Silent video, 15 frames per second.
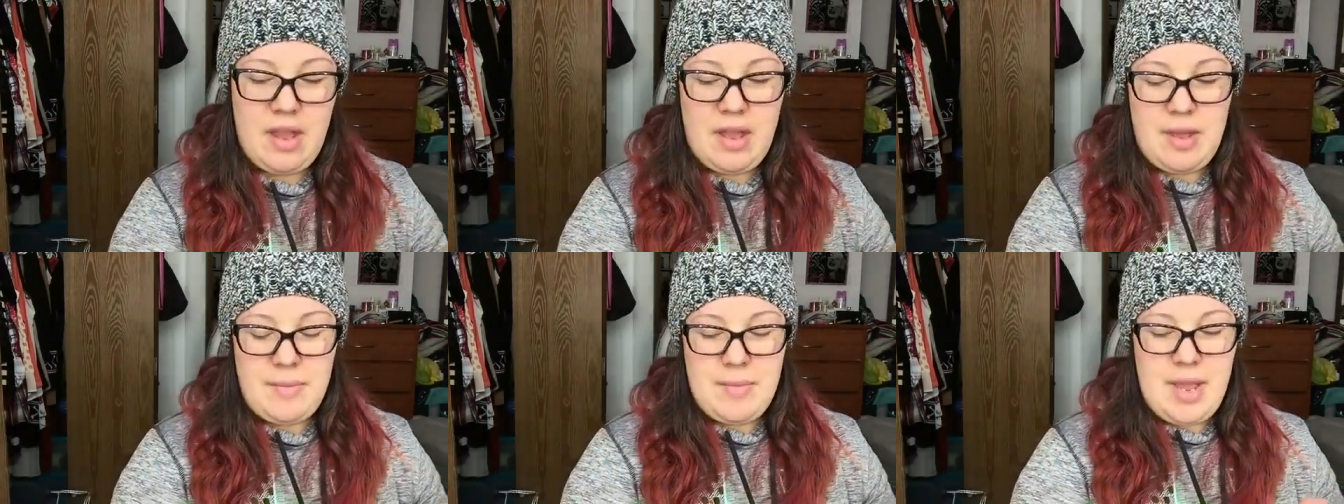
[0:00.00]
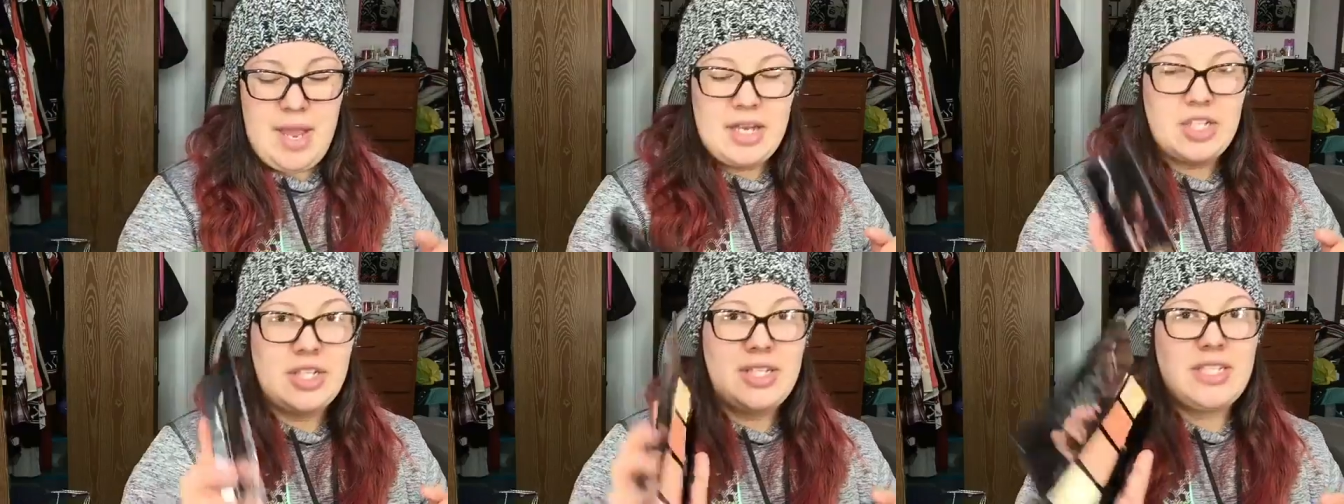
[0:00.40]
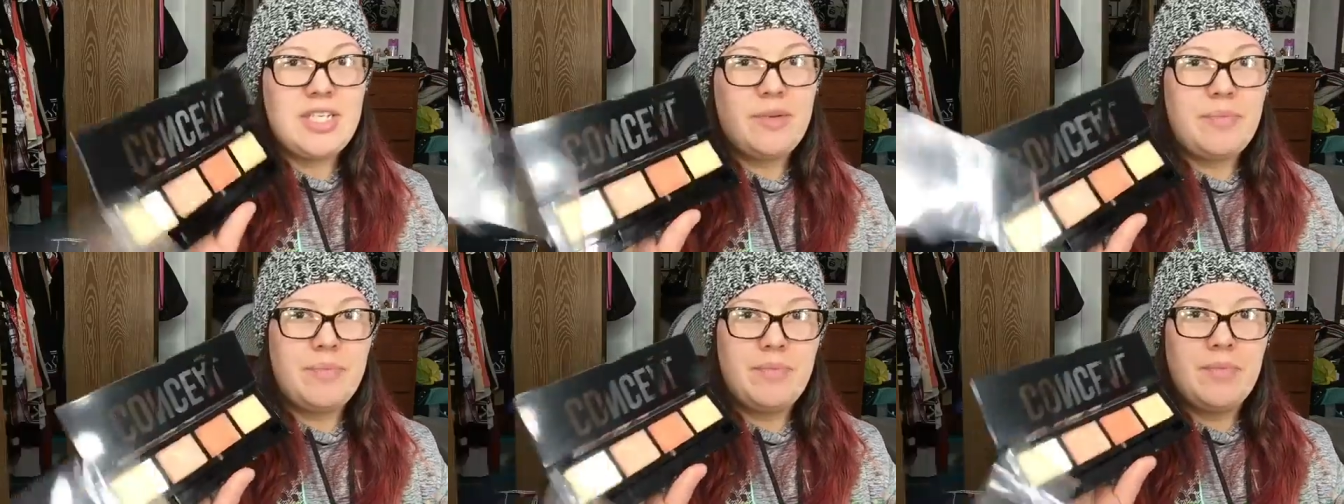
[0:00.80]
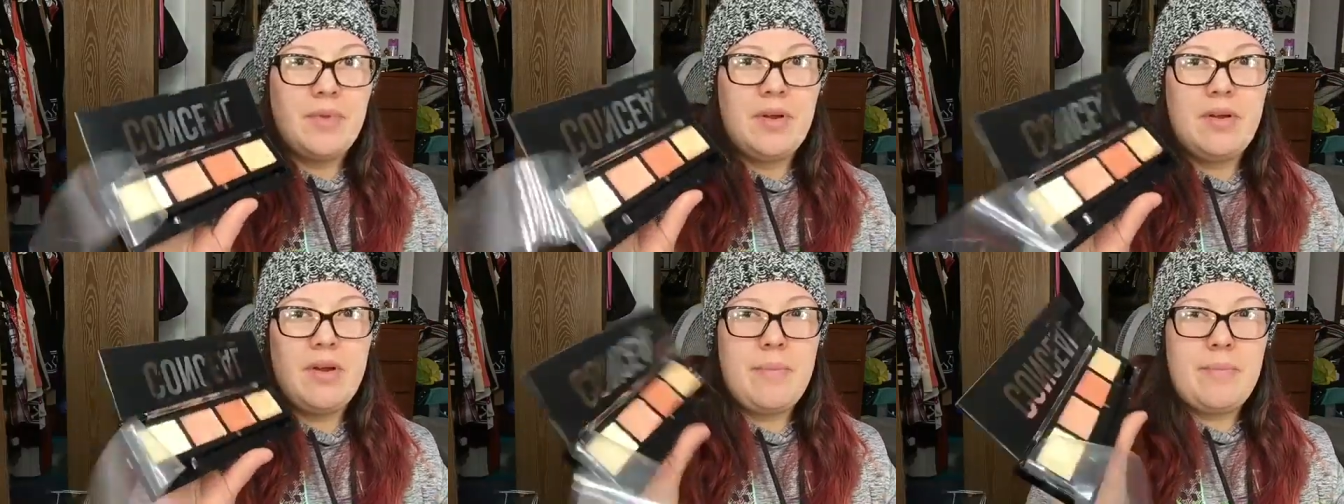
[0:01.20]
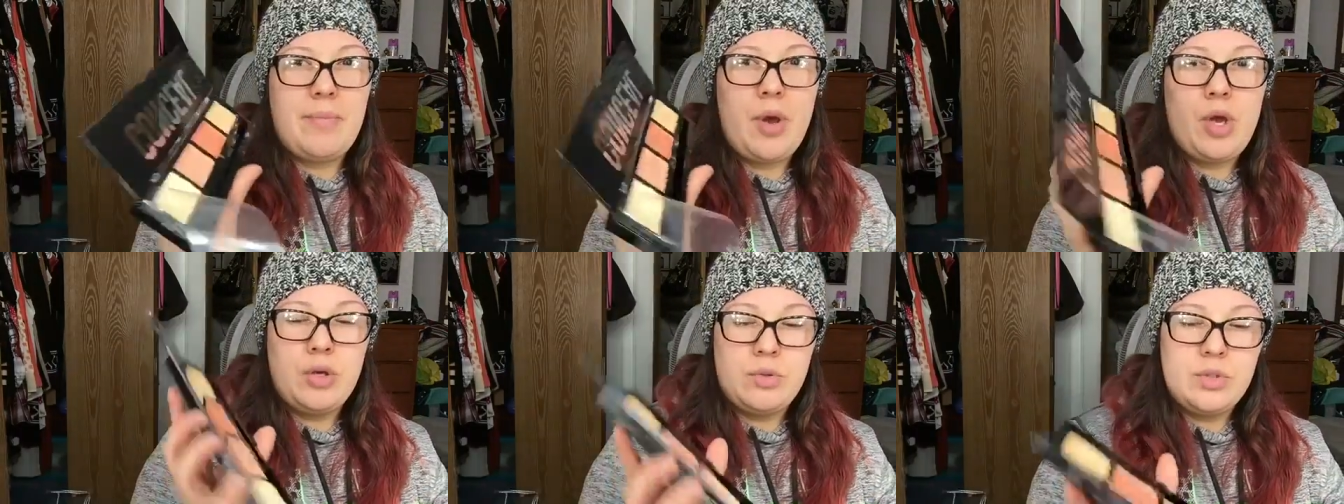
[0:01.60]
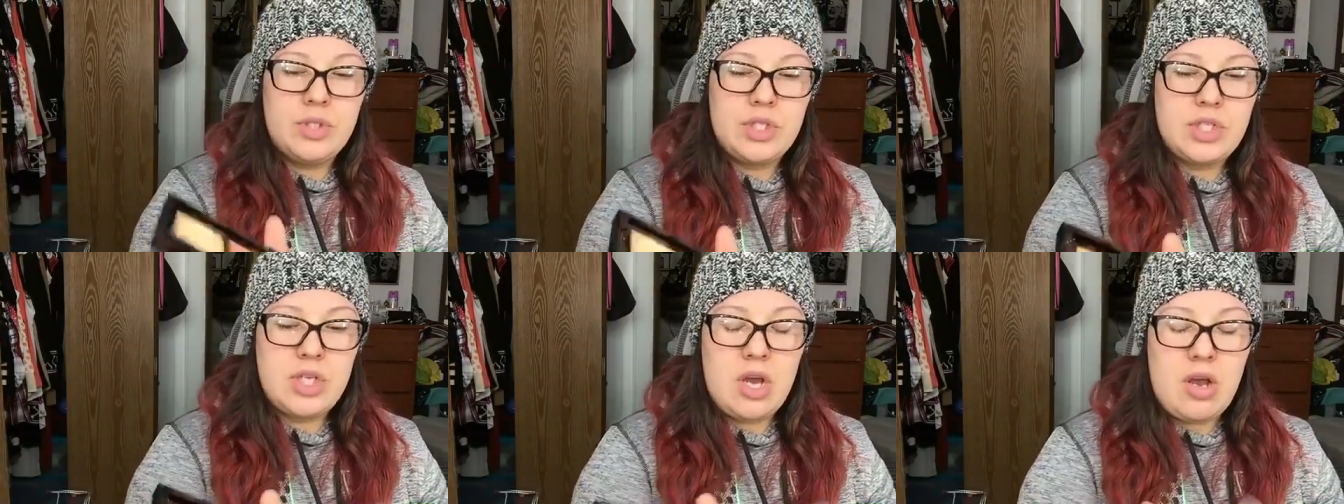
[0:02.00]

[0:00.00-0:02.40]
I actually did a post